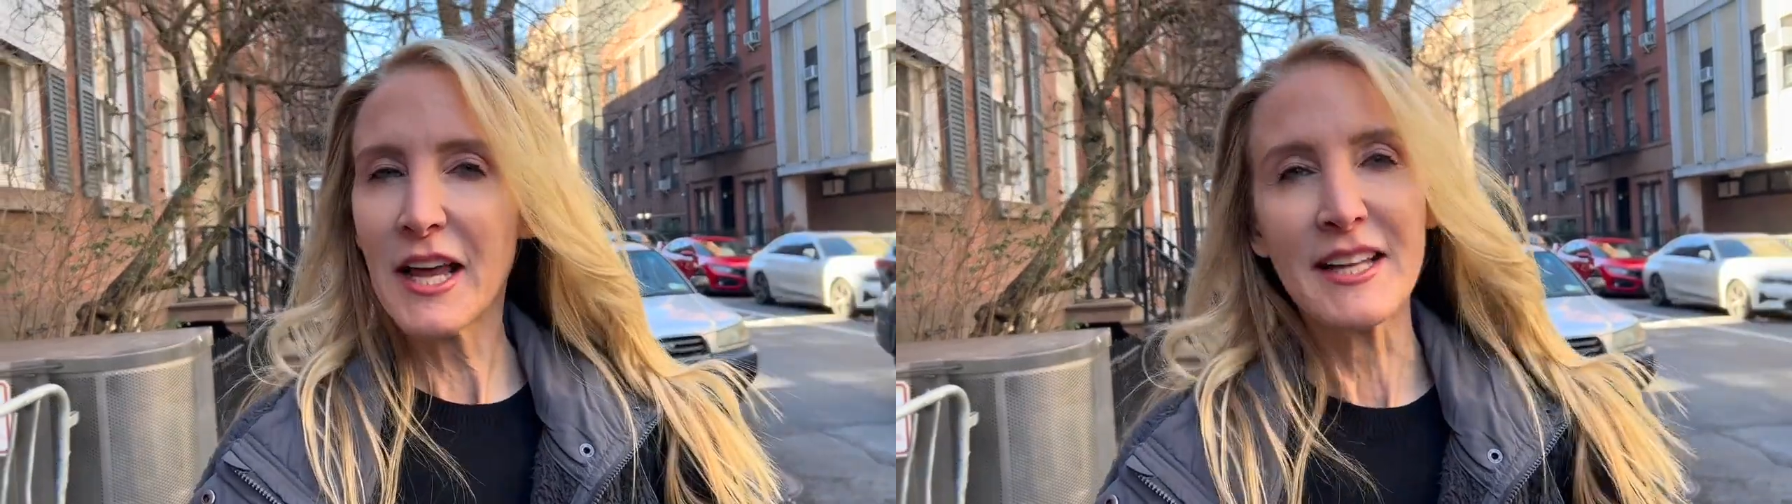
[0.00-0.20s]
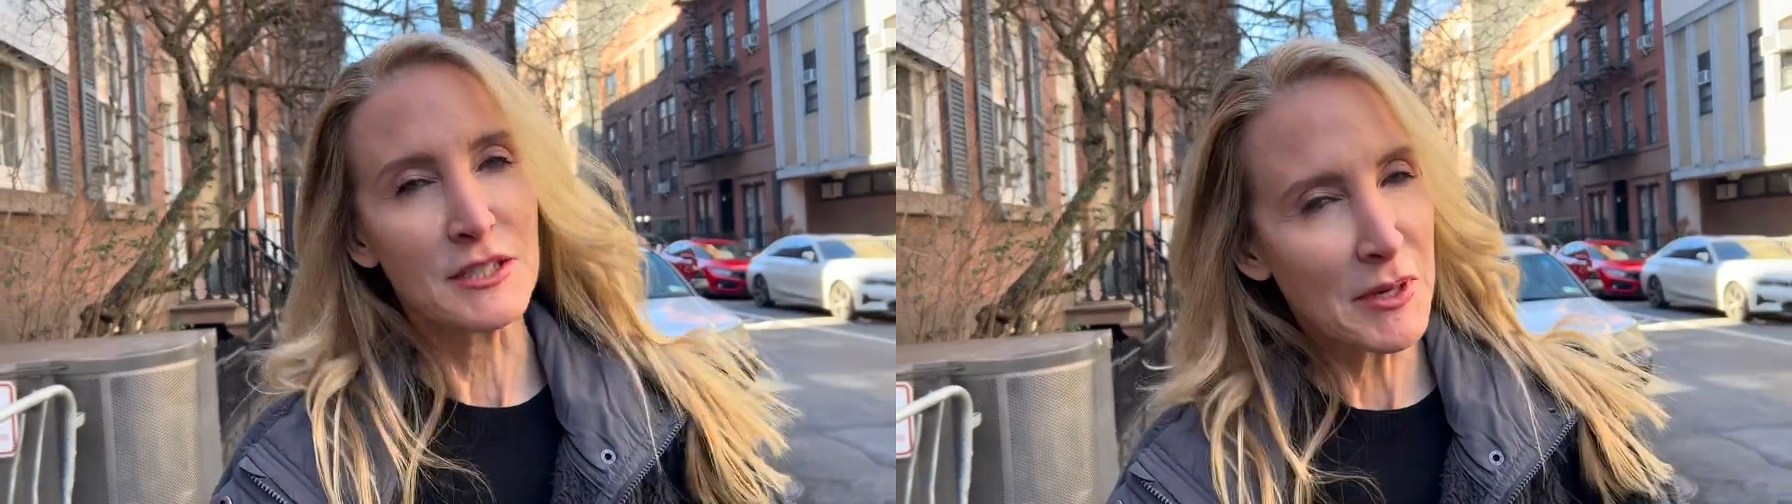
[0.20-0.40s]

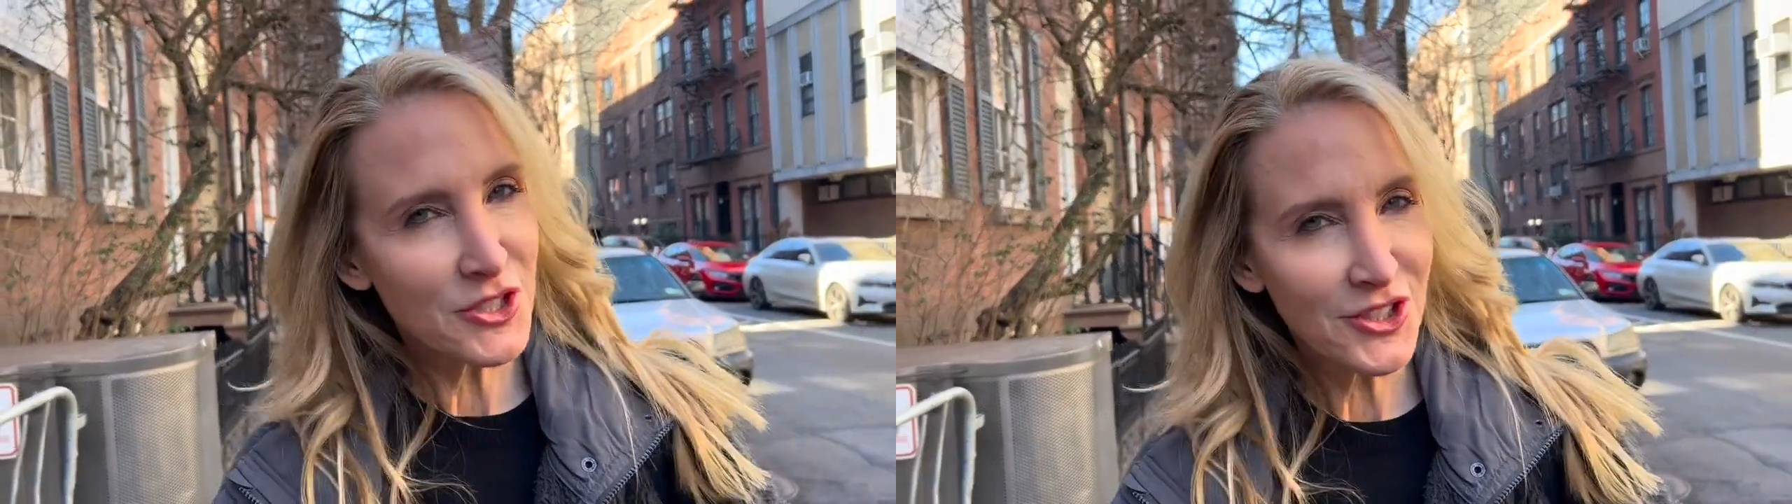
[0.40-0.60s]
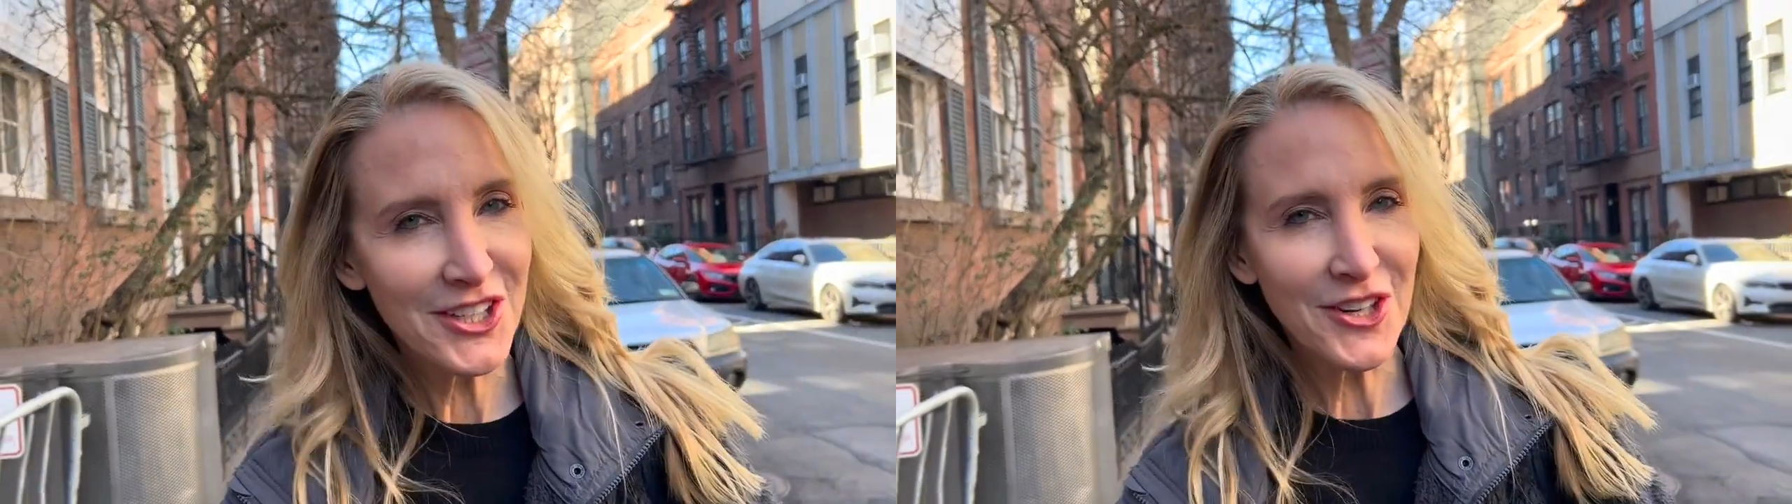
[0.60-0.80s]

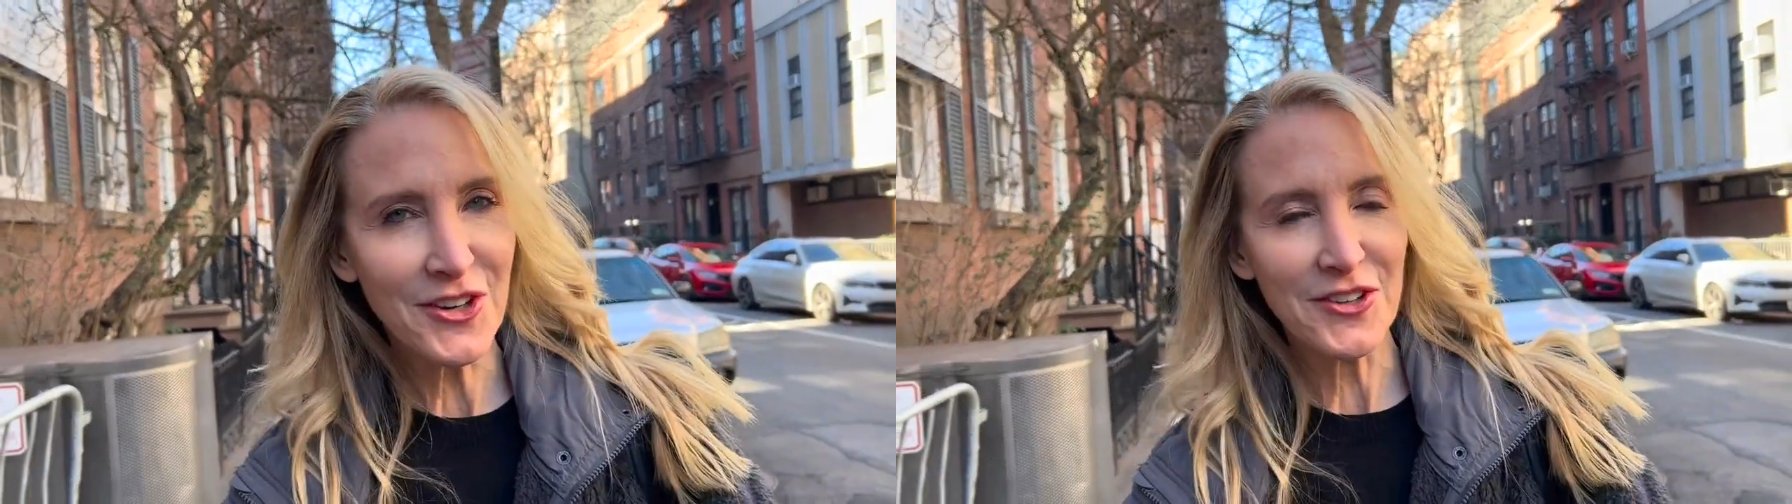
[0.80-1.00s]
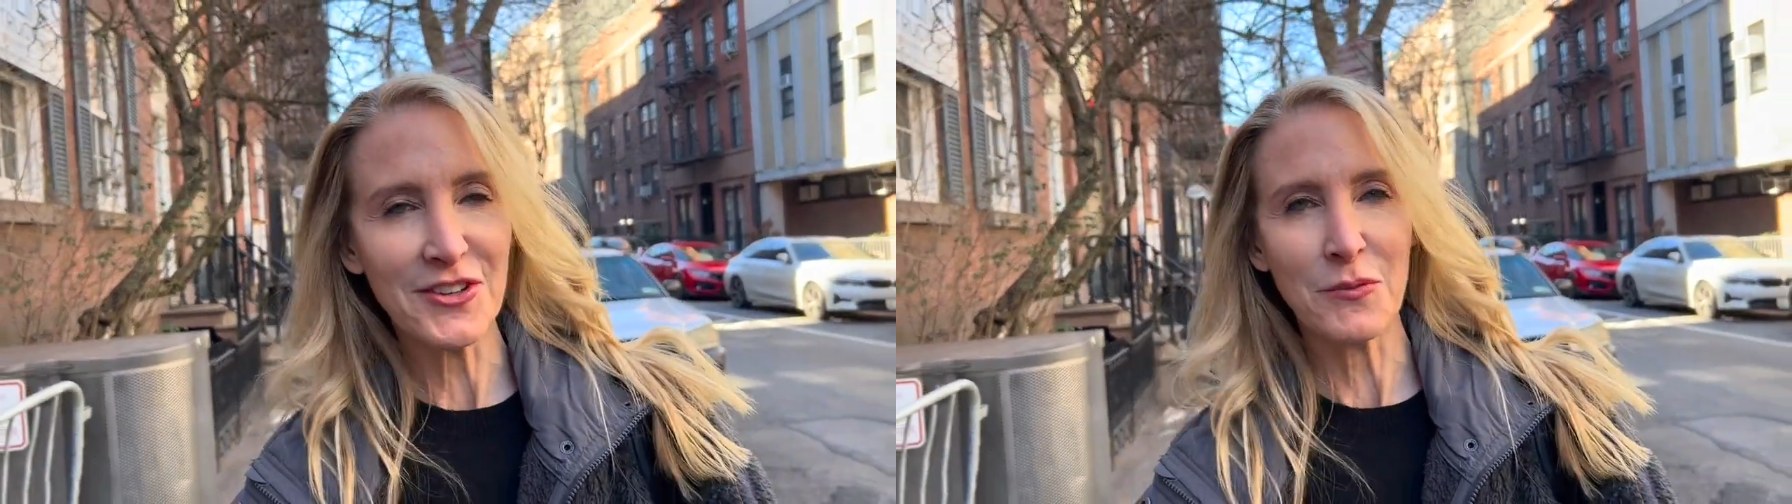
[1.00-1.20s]
especially here
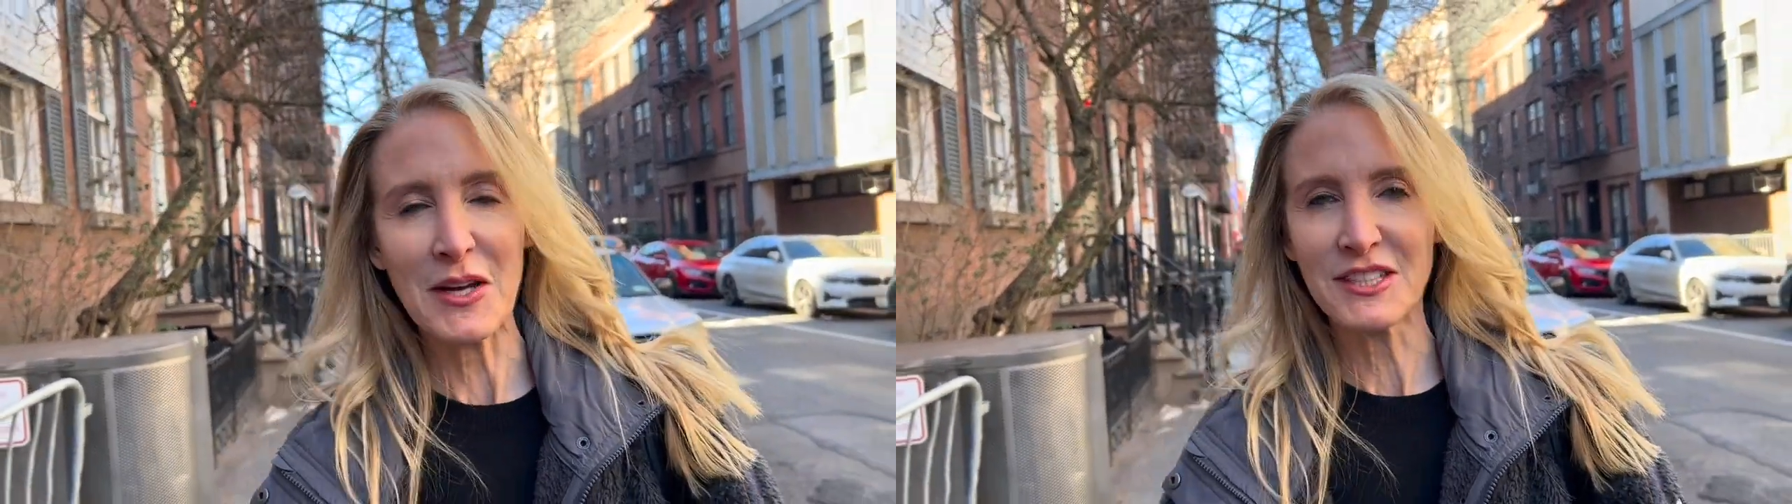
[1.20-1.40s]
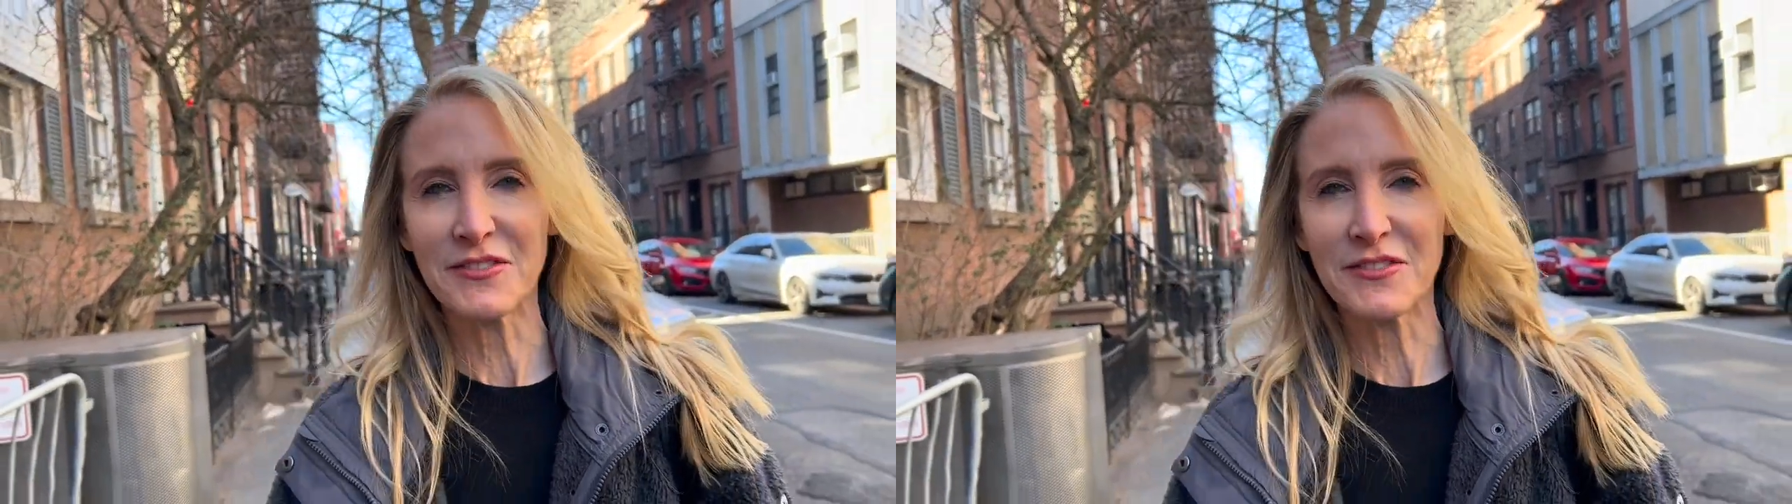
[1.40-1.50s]
in the West